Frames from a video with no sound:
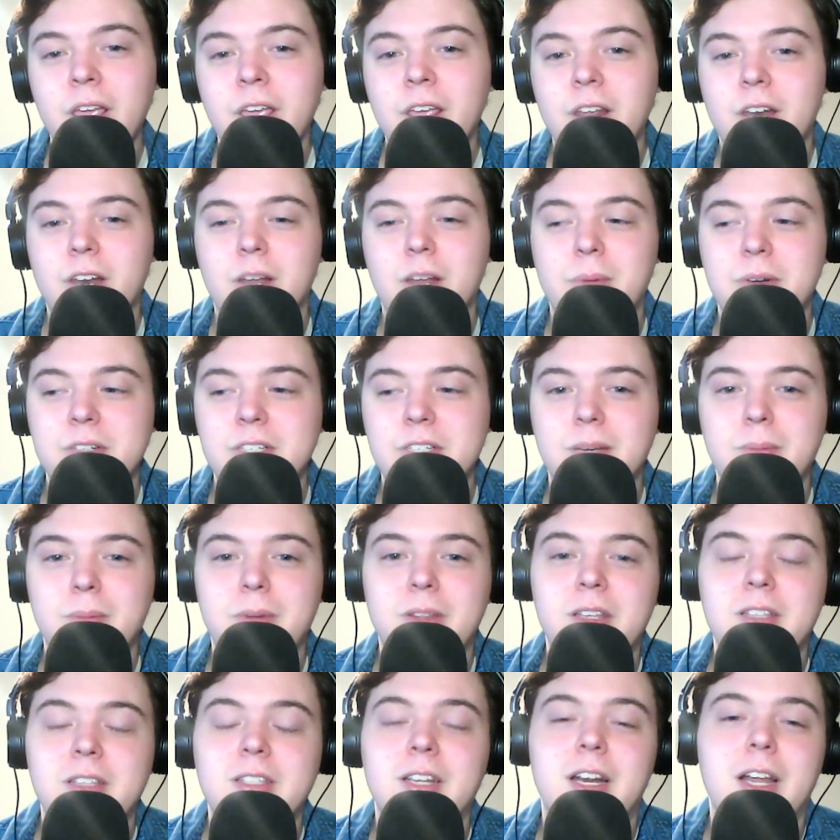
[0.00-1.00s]
No, I'm gonna talk
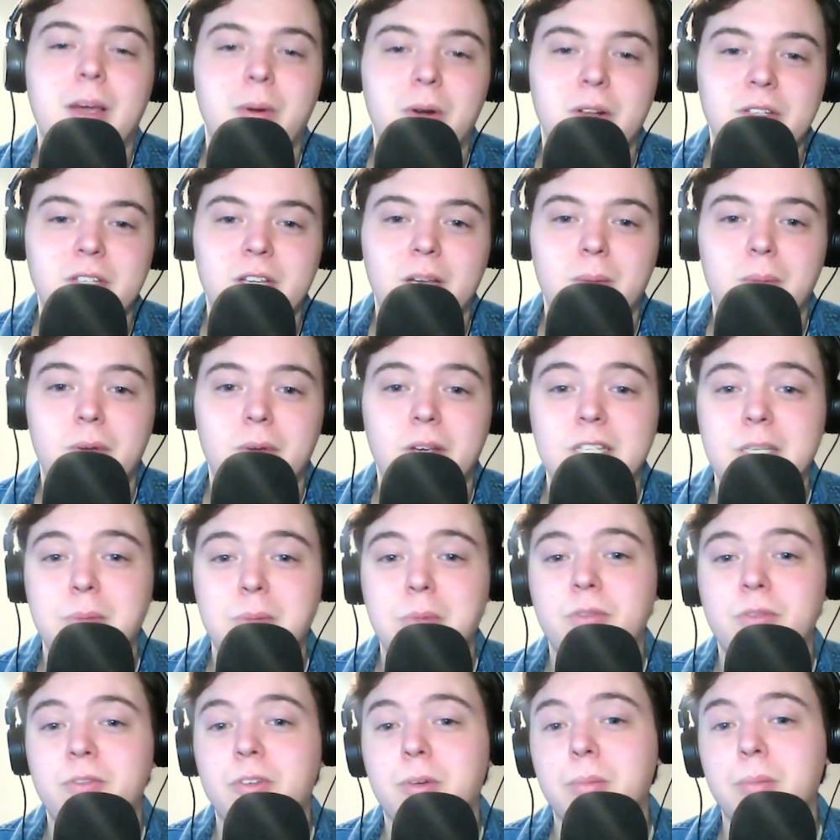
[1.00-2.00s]
about things that I want to talk about, because I'm
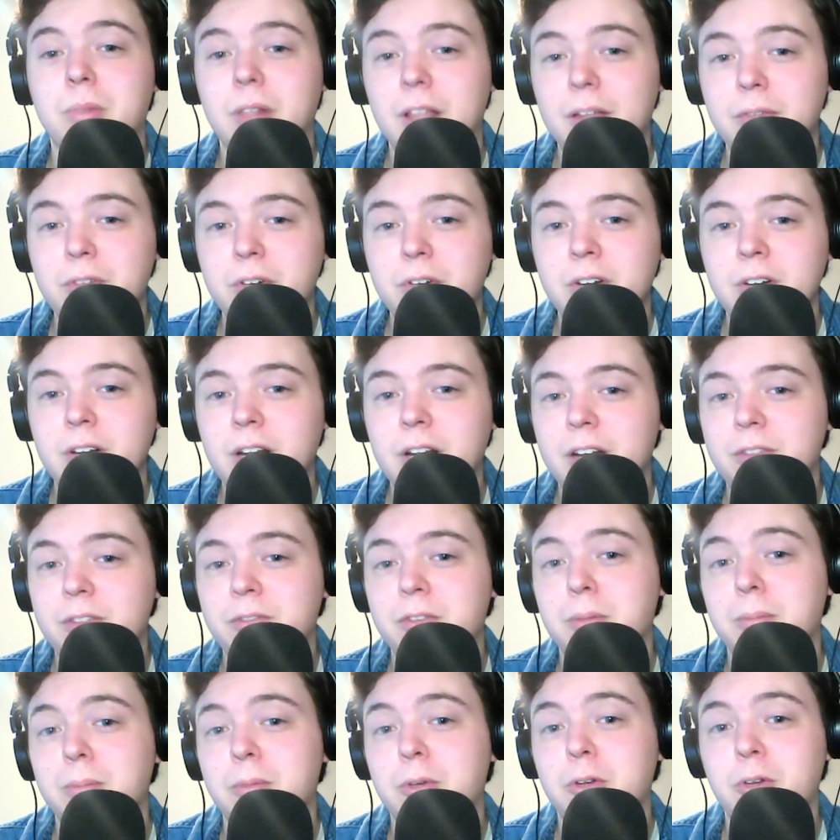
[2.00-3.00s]
a film lover, not a
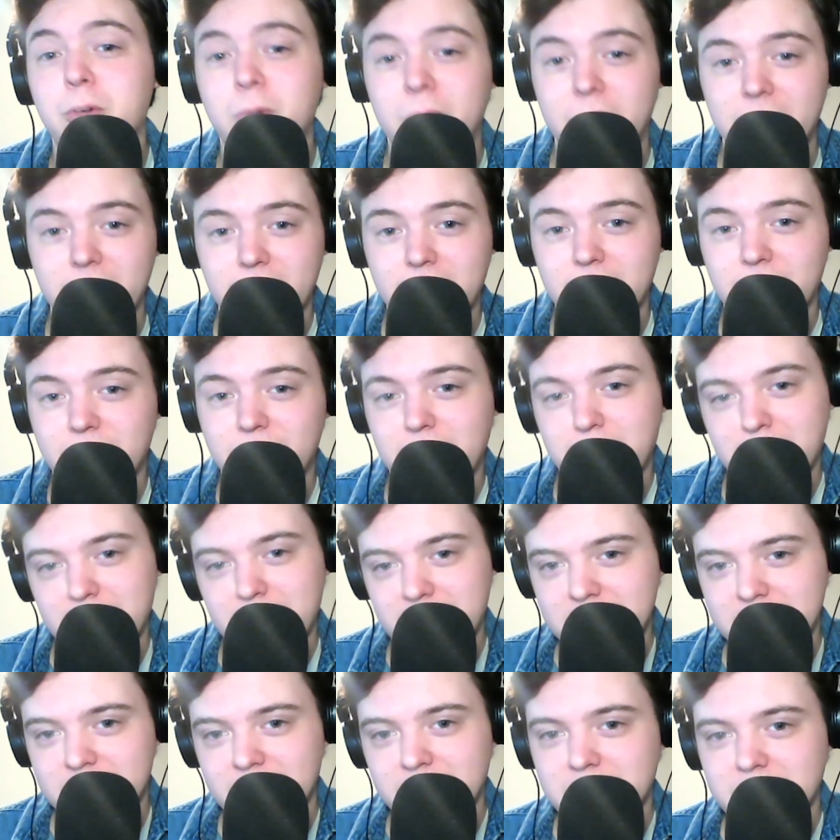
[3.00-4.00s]
film critic, if that
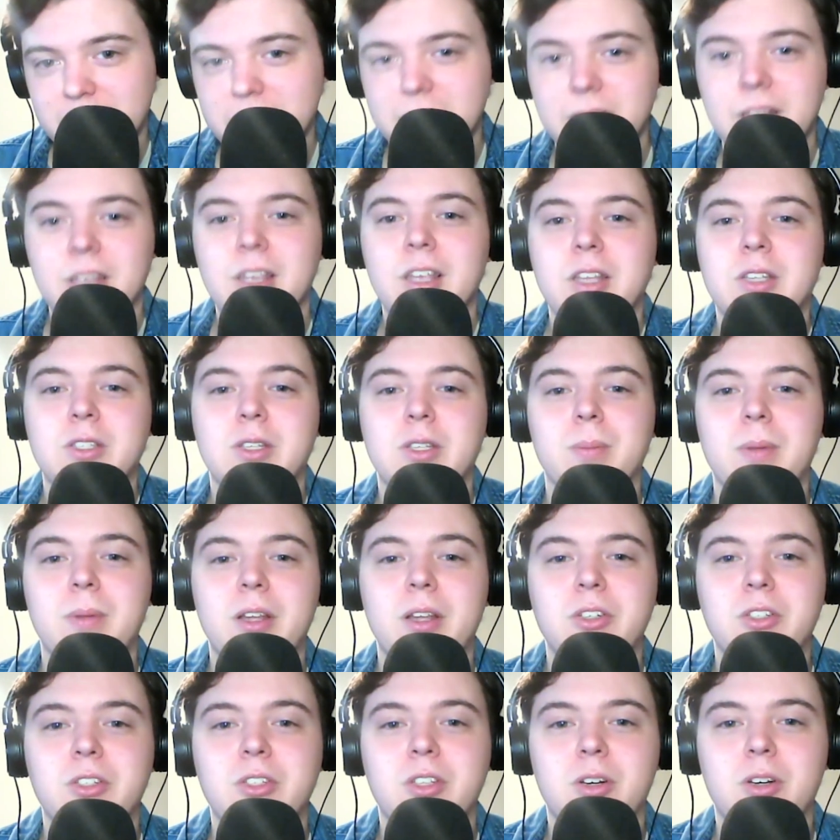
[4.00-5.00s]
makes sense. So I'm
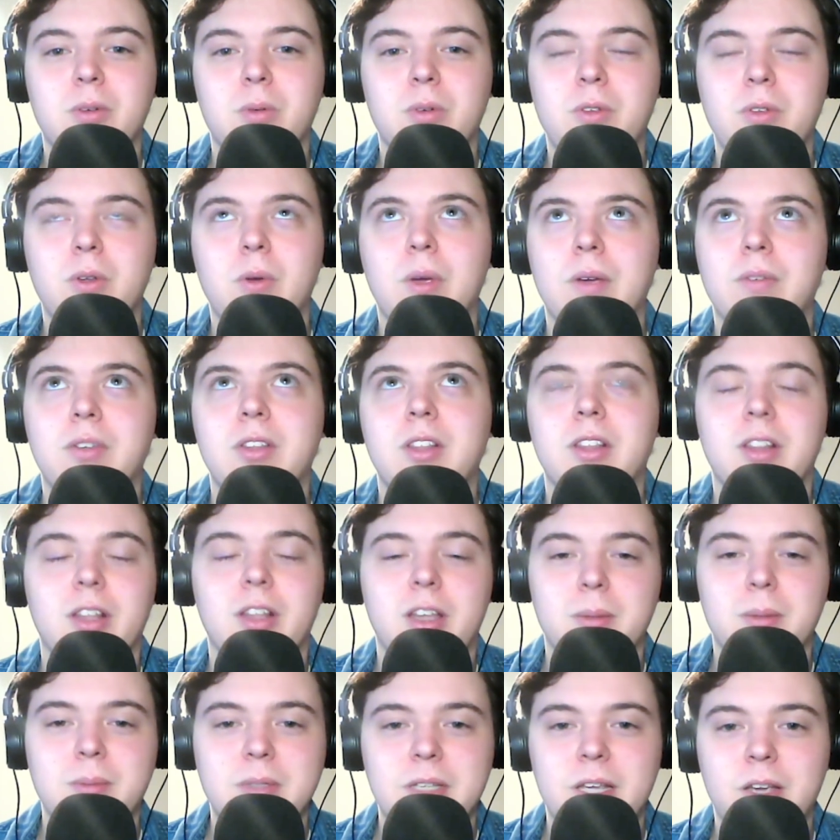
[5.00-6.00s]
not just gonna review everything that
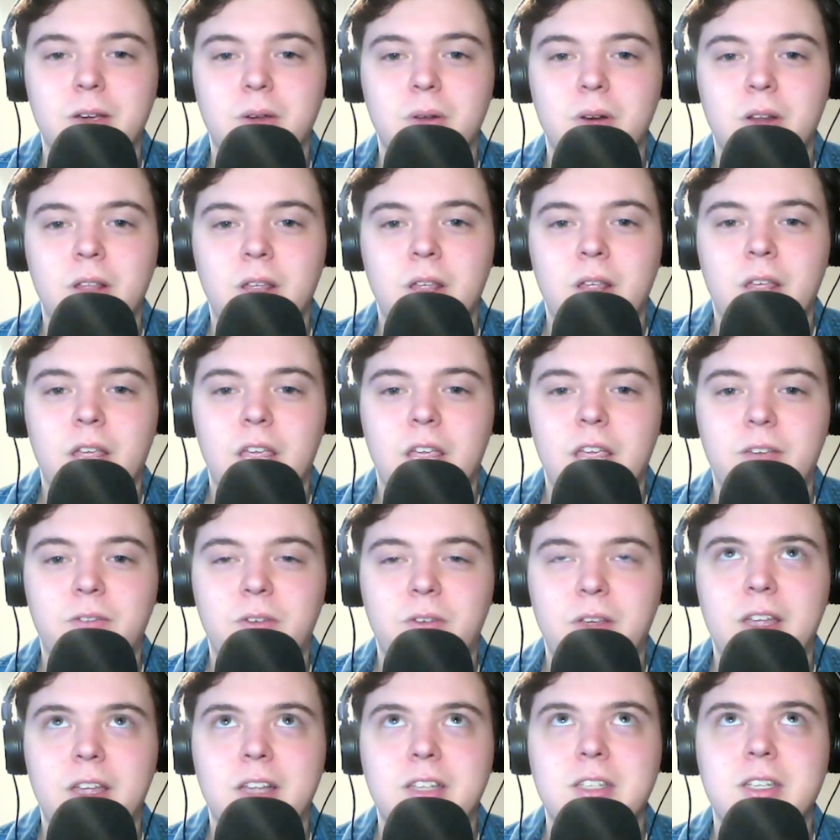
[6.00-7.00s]
comes out. If
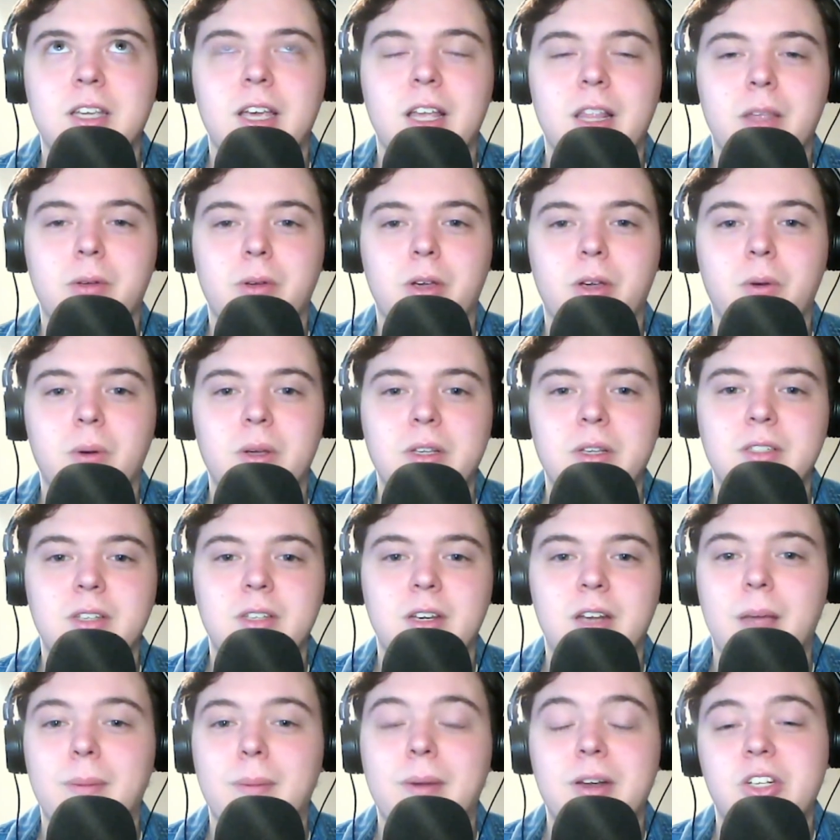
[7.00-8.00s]
it gets highly
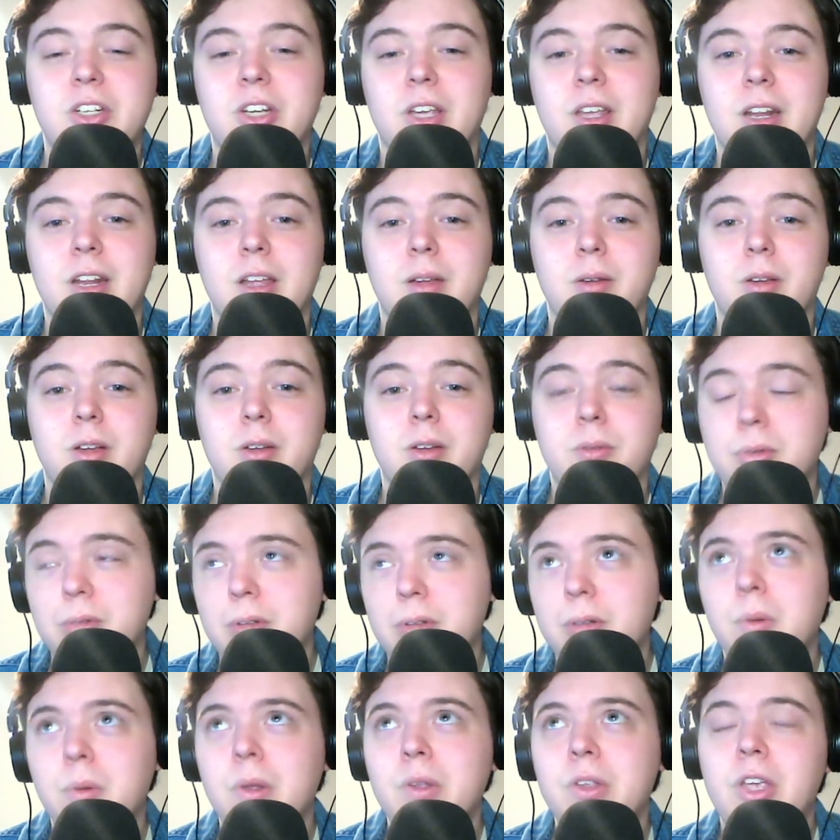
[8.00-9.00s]
requested, I might check it out and go,
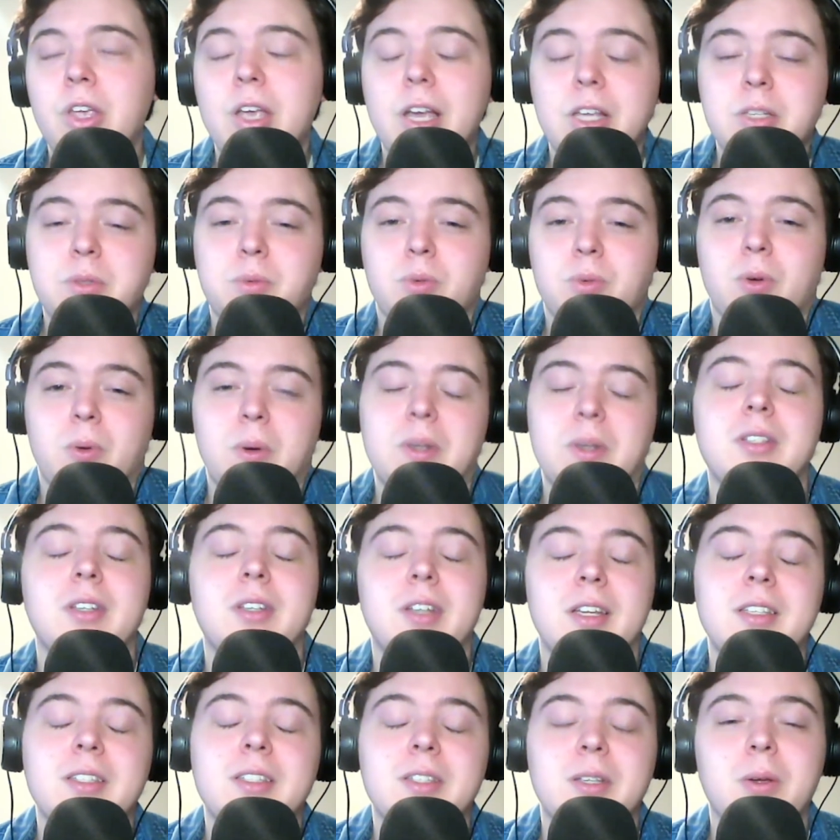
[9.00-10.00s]
well, you guys
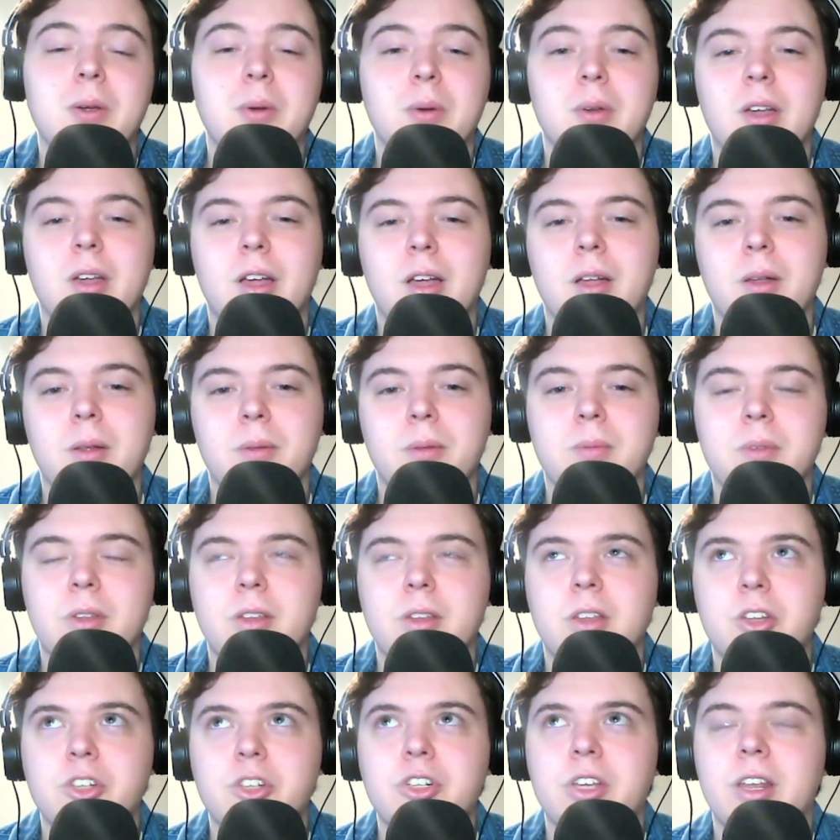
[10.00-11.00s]
requested it, so I'll
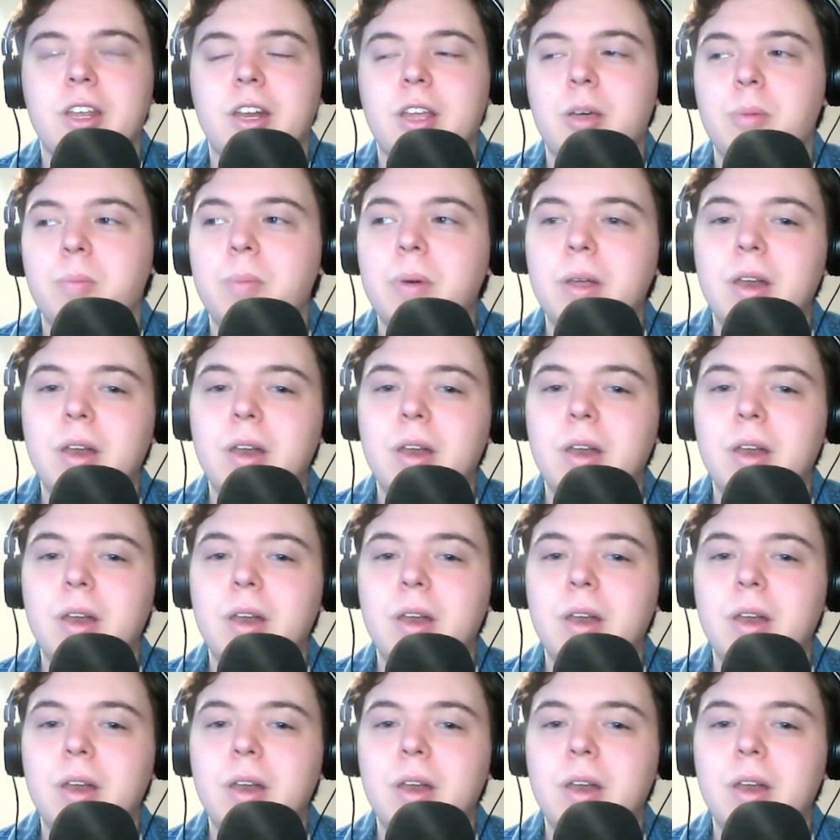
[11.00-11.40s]
check it out.